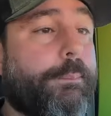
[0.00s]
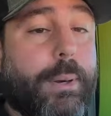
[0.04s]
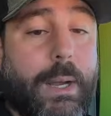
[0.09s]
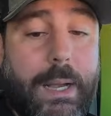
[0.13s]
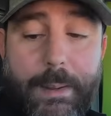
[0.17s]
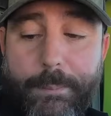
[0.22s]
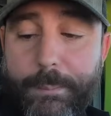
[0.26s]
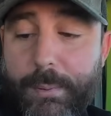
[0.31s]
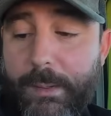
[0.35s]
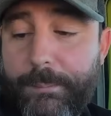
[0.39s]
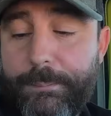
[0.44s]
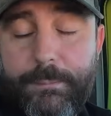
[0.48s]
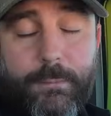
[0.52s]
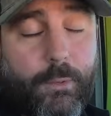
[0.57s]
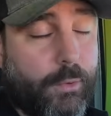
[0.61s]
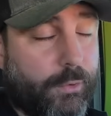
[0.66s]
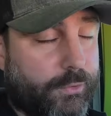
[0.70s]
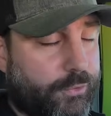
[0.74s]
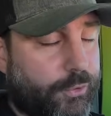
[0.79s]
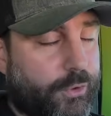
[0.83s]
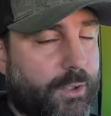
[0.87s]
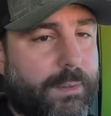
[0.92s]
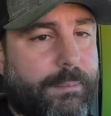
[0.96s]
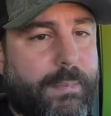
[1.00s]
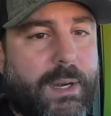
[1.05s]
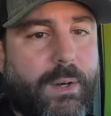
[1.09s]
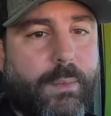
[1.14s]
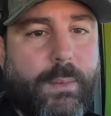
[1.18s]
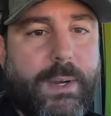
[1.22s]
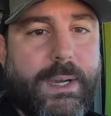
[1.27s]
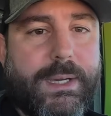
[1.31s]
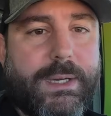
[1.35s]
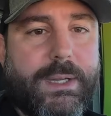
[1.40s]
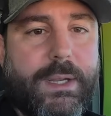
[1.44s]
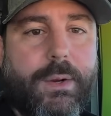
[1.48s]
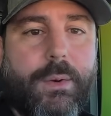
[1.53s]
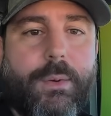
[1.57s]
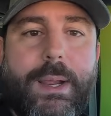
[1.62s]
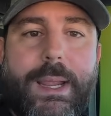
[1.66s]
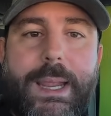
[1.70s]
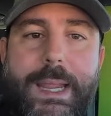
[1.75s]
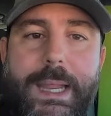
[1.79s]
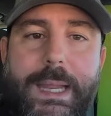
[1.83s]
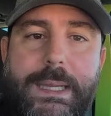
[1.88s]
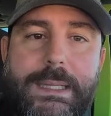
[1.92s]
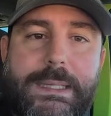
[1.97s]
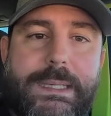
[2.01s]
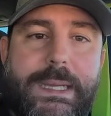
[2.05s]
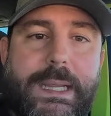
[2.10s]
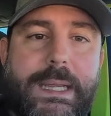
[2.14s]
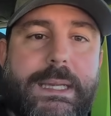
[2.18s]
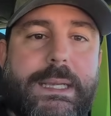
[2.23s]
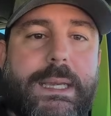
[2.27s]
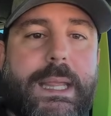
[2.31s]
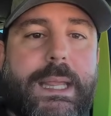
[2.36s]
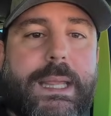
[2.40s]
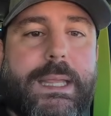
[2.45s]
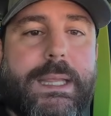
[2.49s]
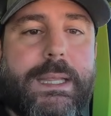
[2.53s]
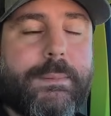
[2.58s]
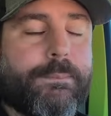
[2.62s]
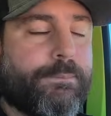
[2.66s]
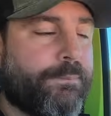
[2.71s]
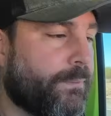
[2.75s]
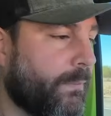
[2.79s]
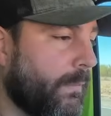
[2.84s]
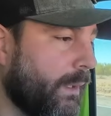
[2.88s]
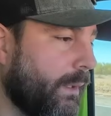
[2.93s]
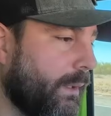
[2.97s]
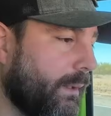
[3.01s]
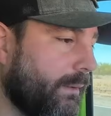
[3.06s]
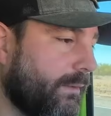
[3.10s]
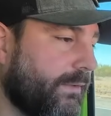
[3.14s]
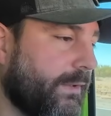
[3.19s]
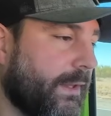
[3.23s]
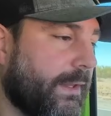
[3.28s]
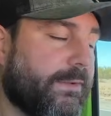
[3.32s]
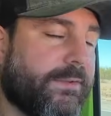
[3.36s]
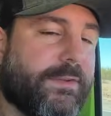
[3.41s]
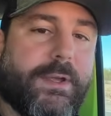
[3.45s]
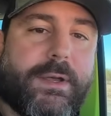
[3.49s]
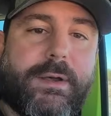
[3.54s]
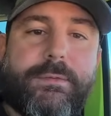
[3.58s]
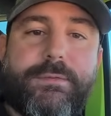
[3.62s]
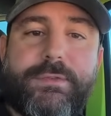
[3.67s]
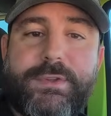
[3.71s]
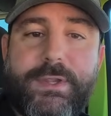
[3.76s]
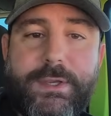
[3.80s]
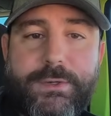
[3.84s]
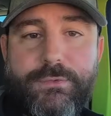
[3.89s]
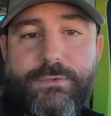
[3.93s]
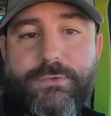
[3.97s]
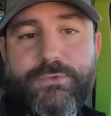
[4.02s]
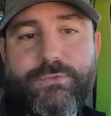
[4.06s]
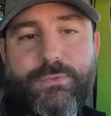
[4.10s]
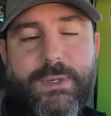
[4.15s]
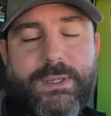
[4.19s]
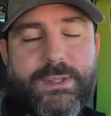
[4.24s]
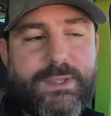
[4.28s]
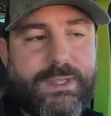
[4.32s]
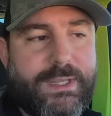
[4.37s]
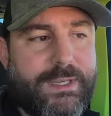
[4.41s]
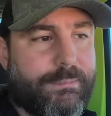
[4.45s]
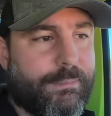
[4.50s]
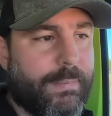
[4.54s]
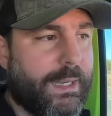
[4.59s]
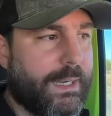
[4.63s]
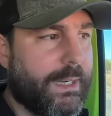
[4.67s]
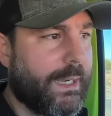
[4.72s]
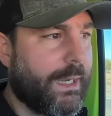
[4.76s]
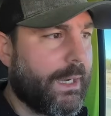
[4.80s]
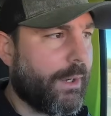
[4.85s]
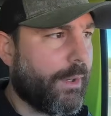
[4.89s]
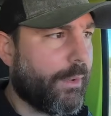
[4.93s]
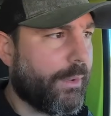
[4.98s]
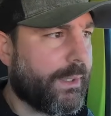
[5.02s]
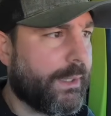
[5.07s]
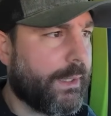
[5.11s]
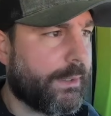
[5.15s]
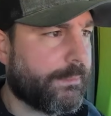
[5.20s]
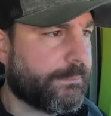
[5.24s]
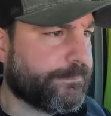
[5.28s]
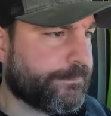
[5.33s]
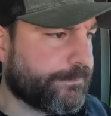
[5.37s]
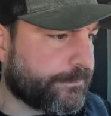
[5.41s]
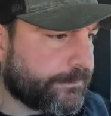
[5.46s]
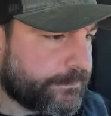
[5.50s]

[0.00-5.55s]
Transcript: pop up or turn on my radio and get a sense of signal strength in my area.